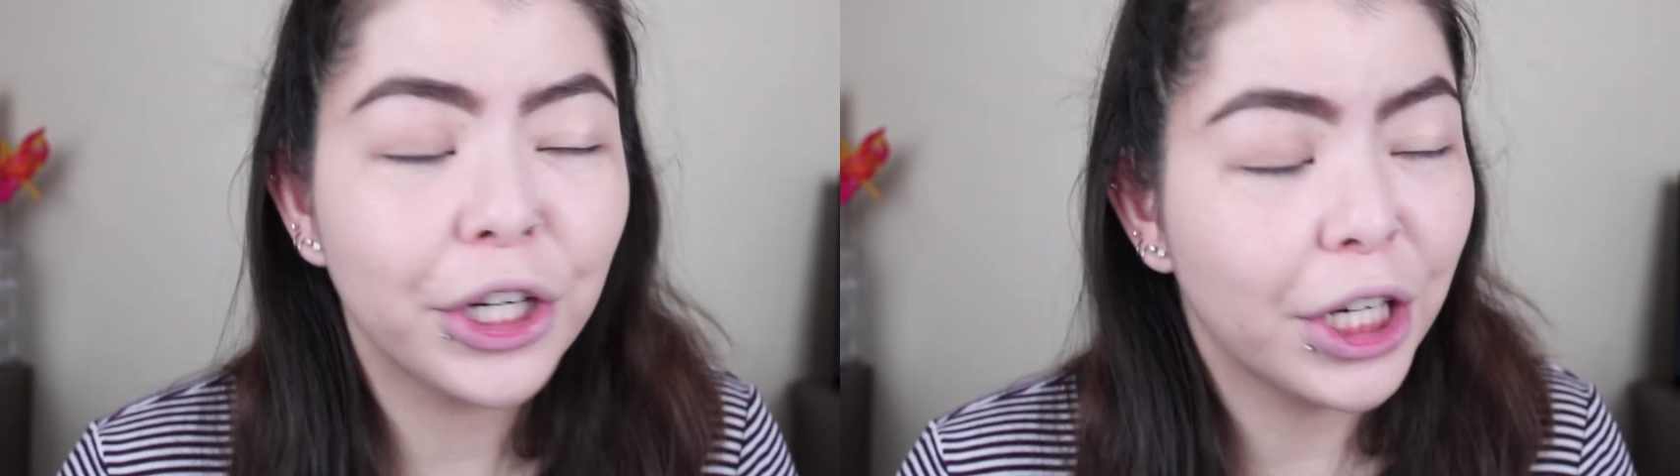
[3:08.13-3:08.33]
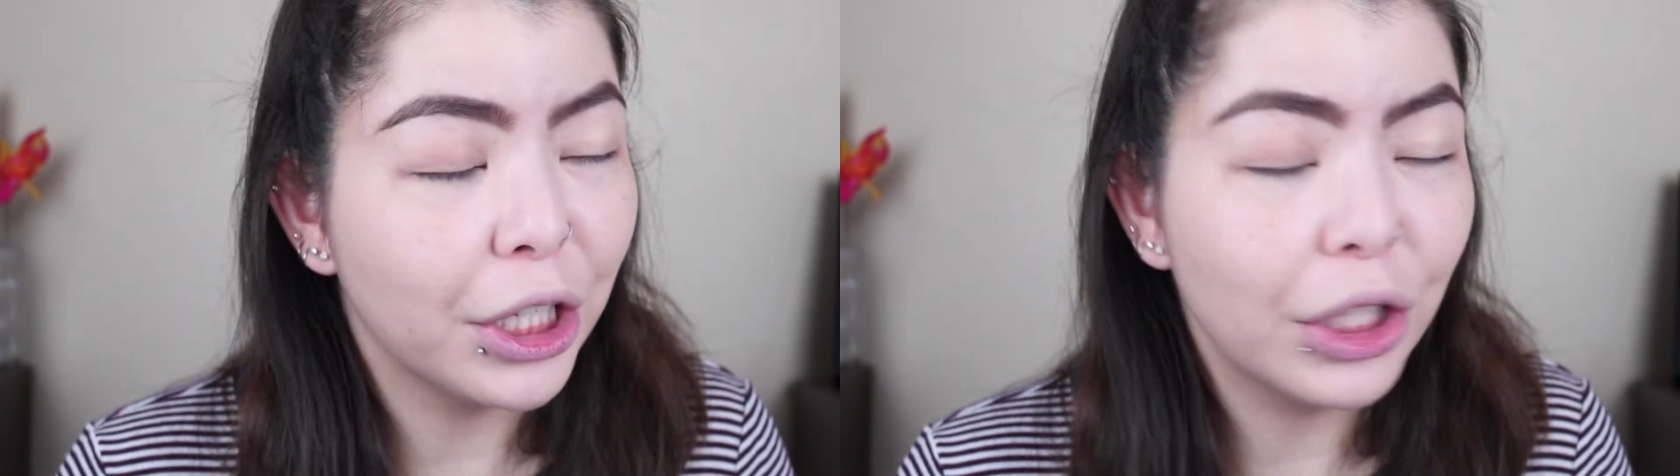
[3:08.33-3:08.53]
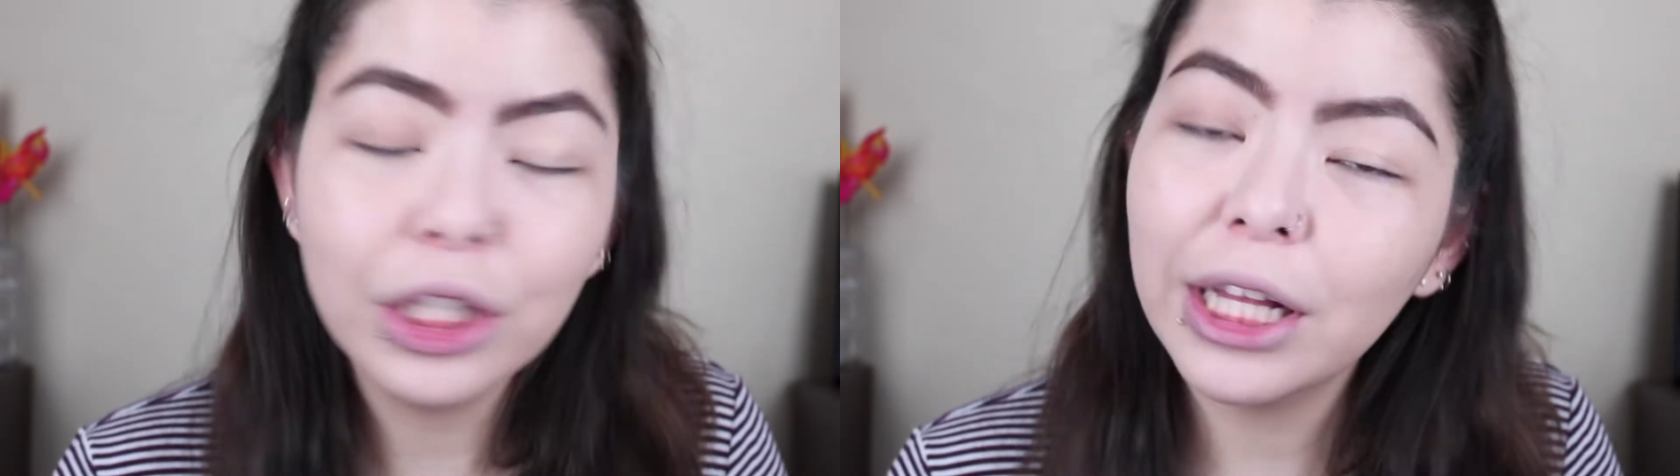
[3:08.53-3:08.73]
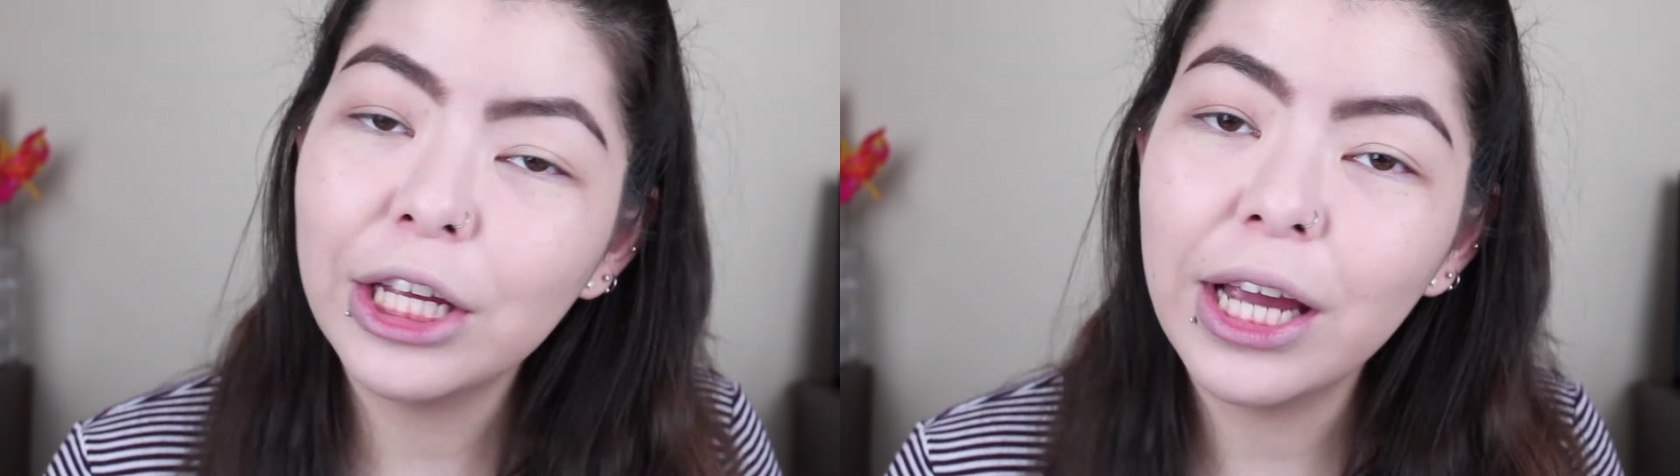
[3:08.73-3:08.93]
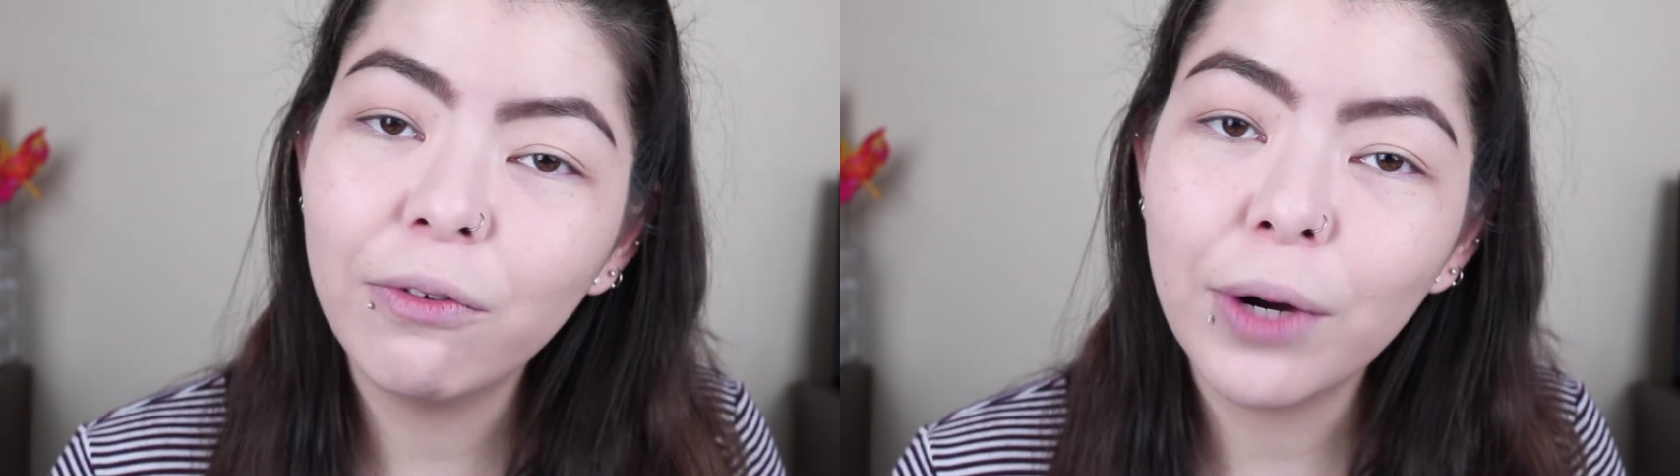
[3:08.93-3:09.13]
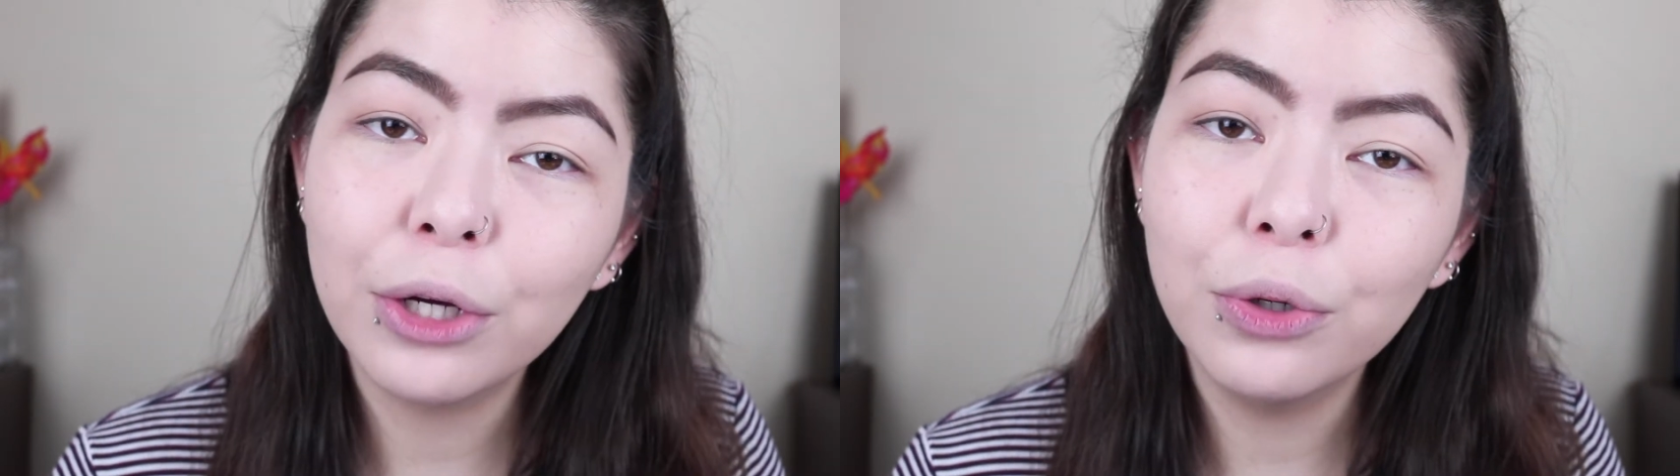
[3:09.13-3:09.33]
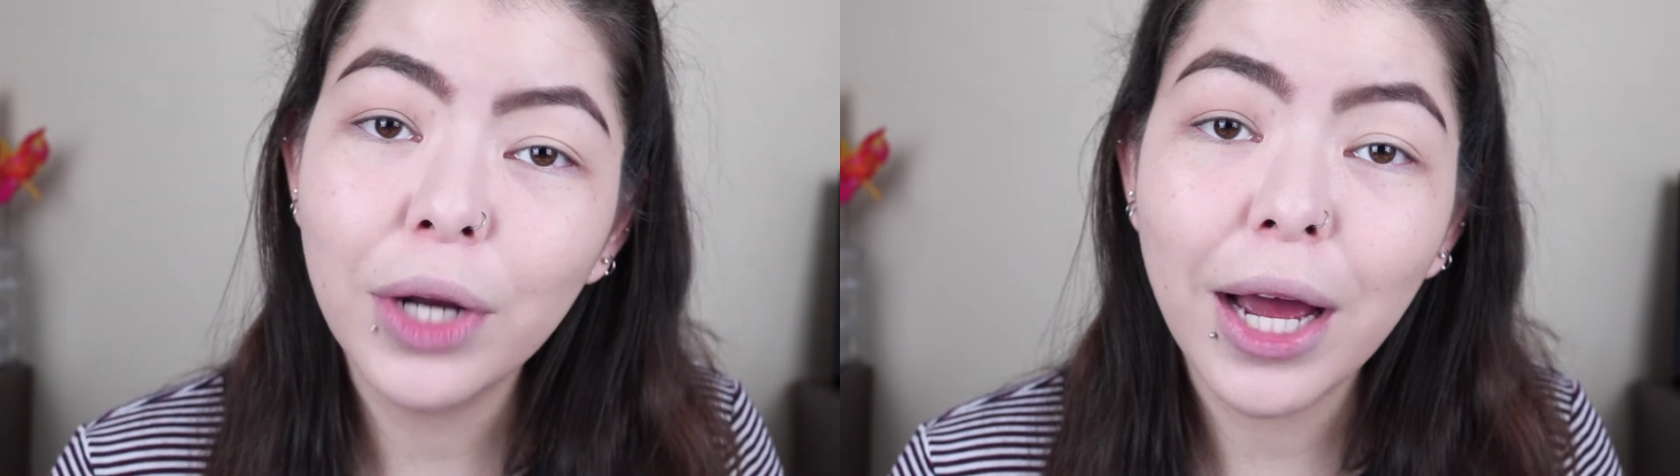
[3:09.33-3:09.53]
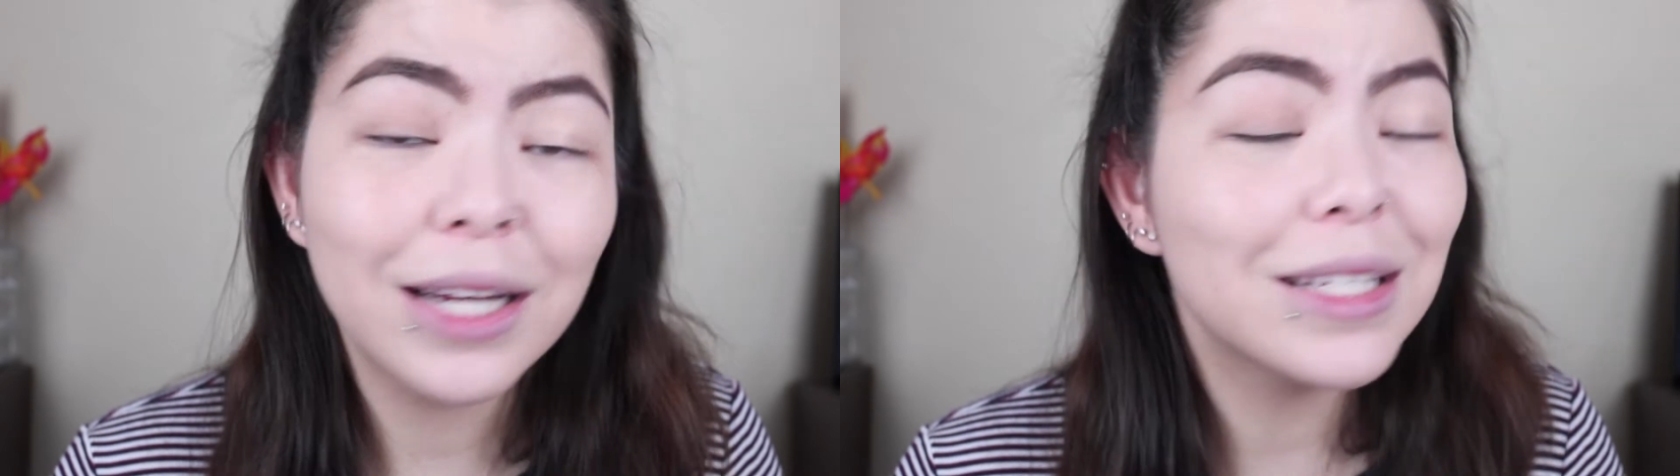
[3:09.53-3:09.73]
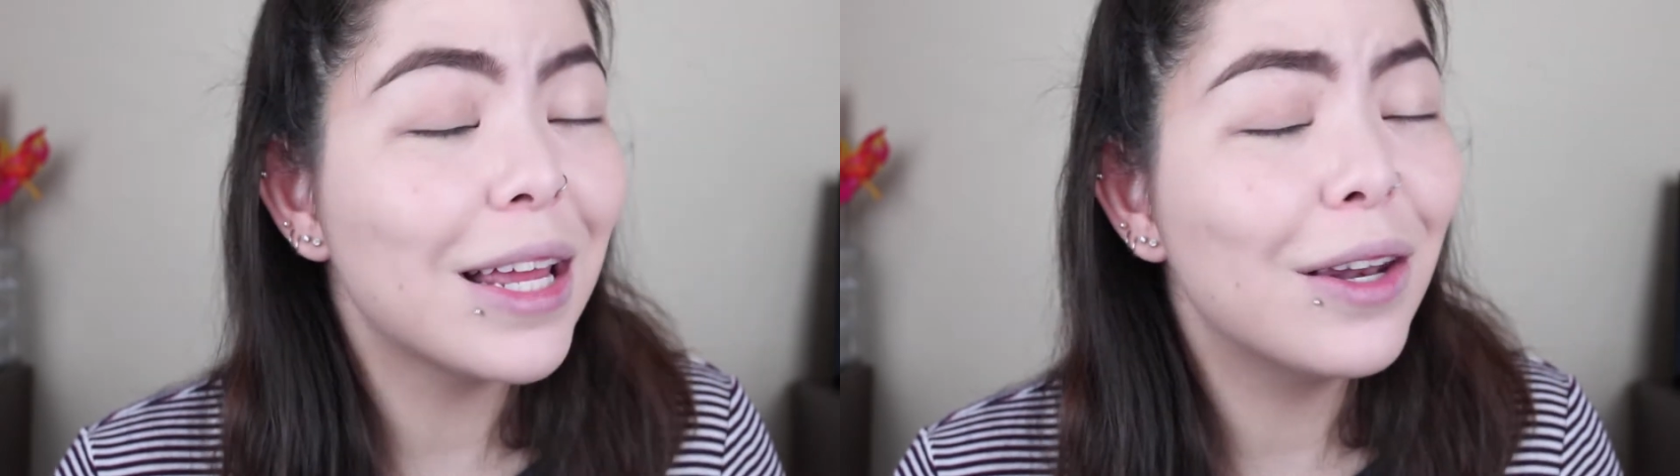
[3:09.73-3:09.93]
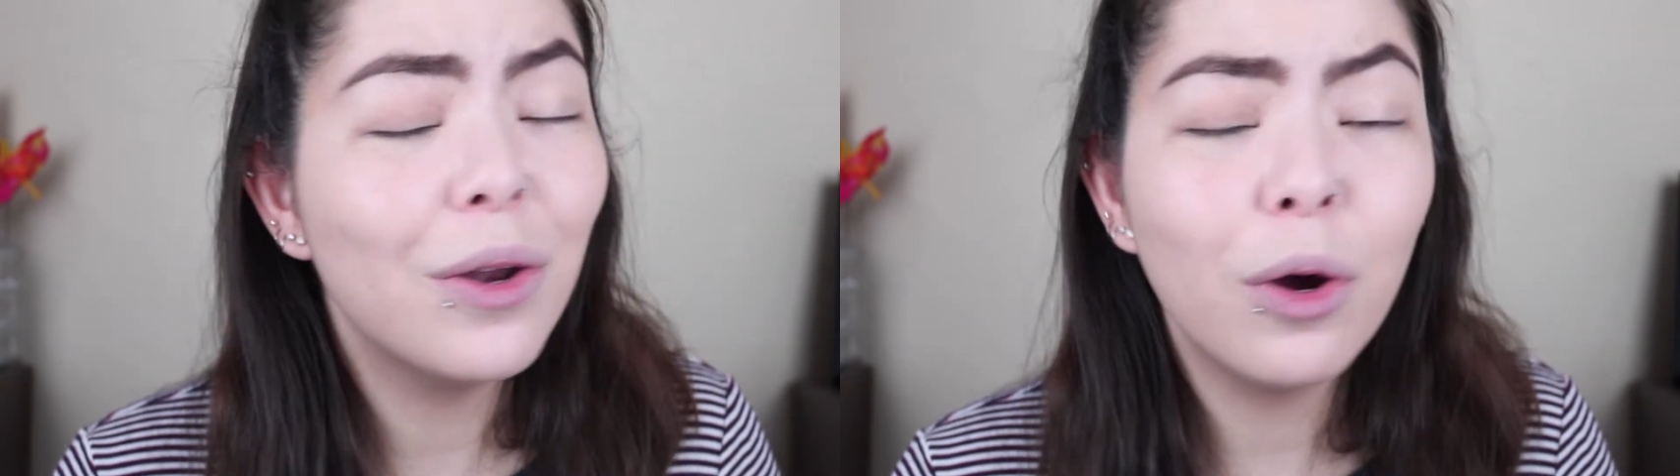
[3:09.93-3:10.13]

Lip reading: You're gonna look like you have raccoon eyes and